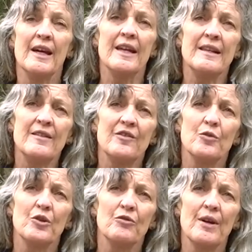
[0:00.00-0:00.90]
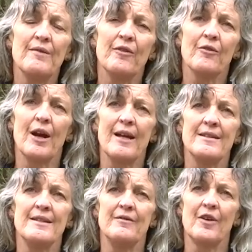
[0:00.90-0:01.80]
and leads to a great
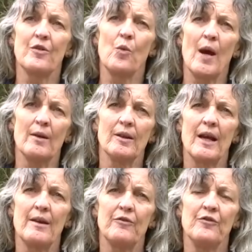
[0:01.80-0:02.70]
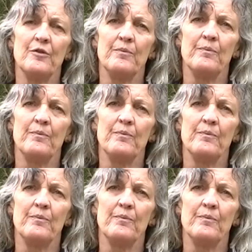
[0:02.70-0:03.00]
variety of other wildlife.